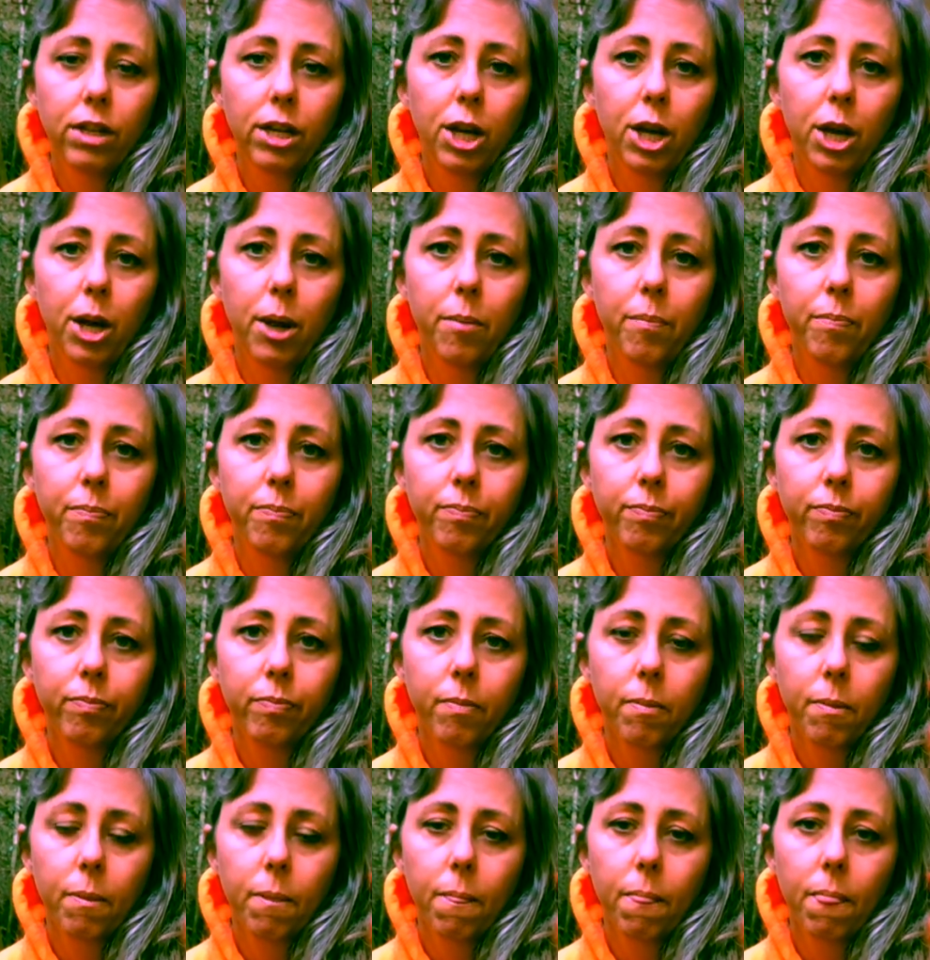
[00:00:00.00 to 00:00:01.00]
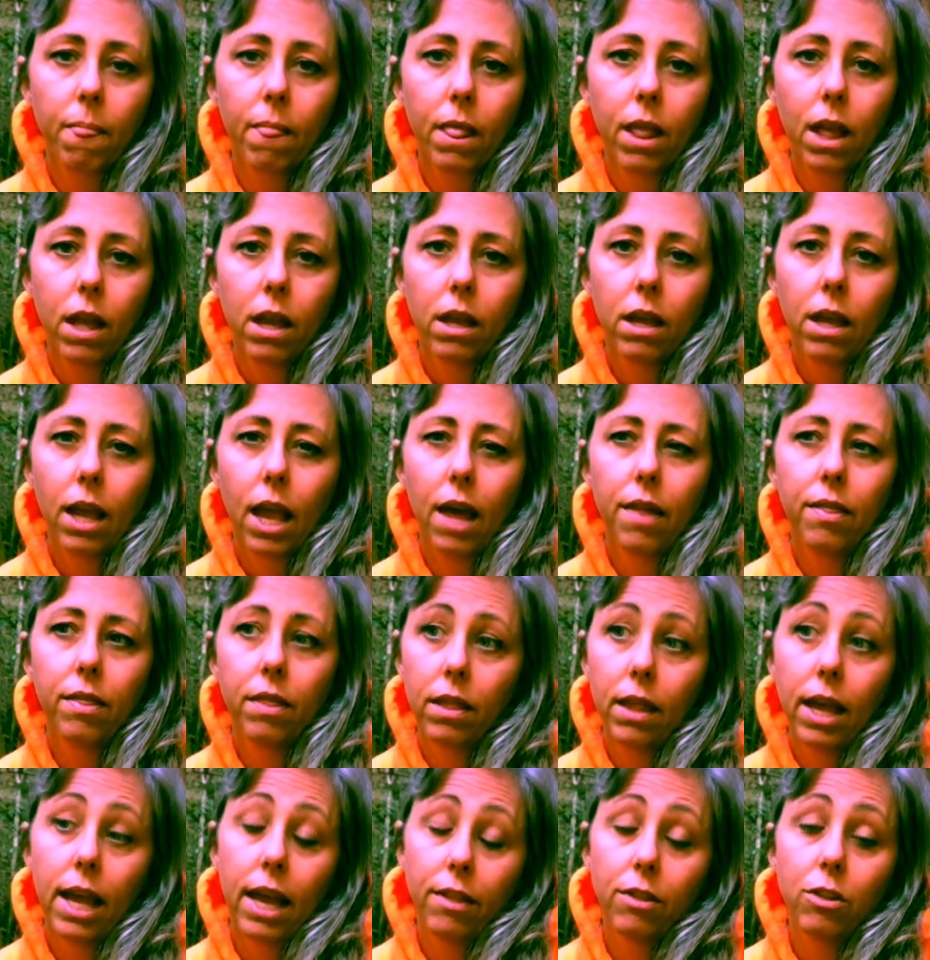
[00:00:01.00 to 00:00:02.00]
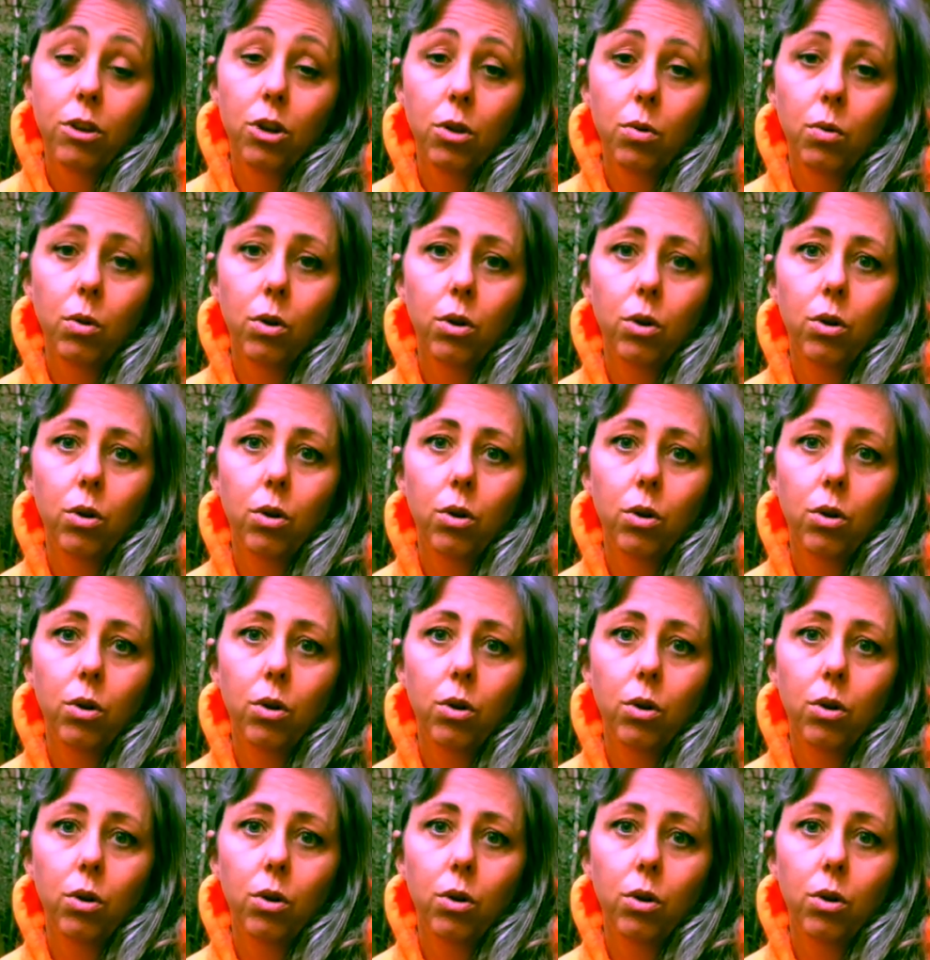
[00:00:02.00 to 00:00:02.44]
and the New World